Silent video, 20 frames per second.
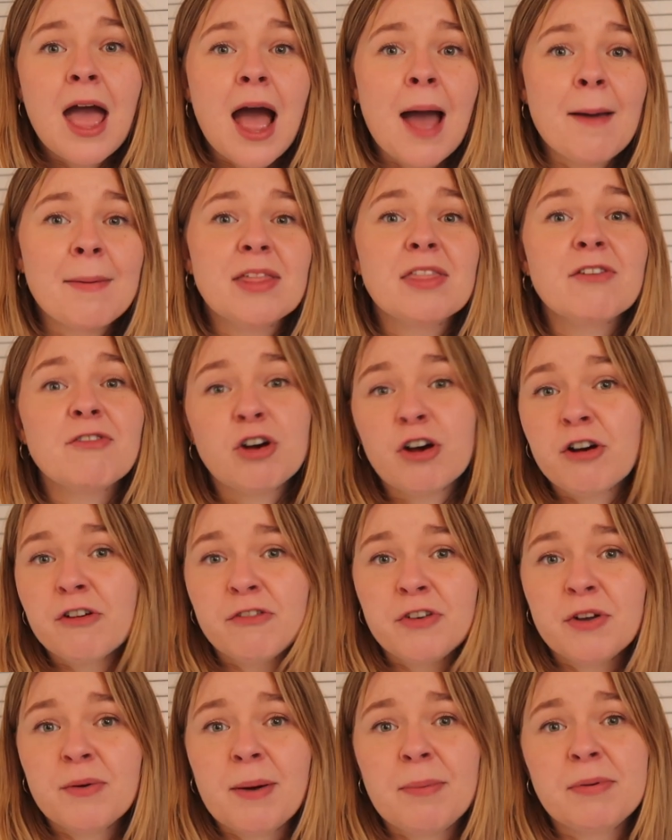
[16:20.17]
I mean, there are a
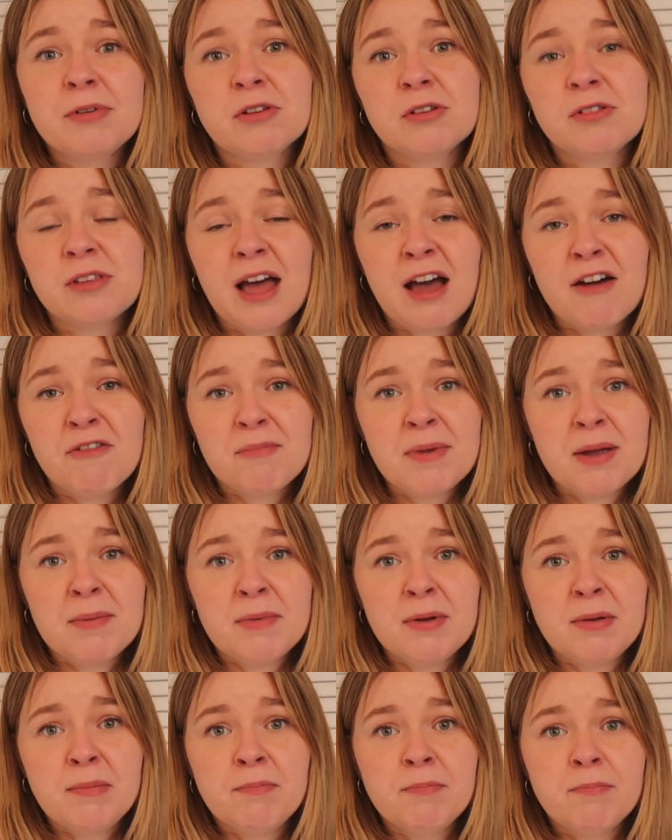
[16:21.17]
few episodes that have made
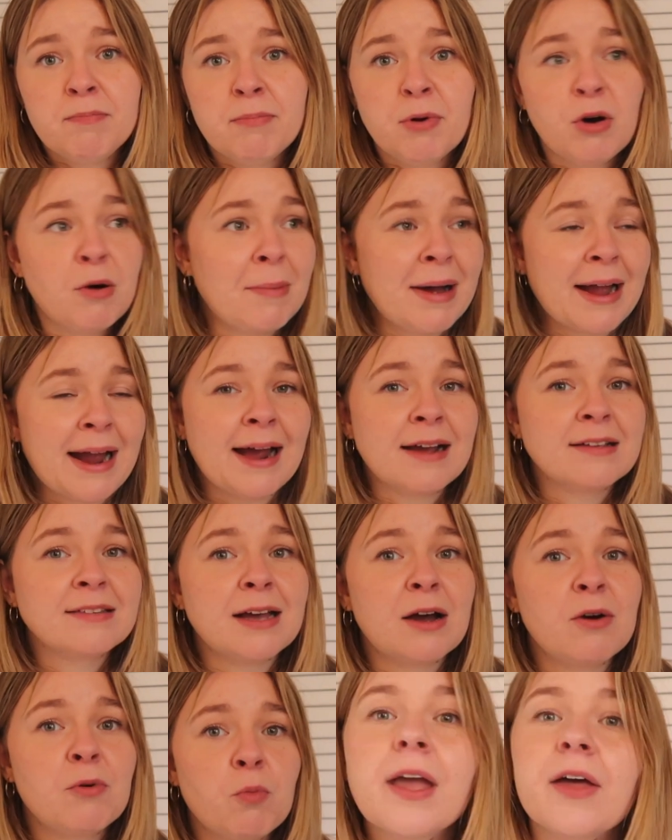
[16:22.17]
me bawl my eyes out.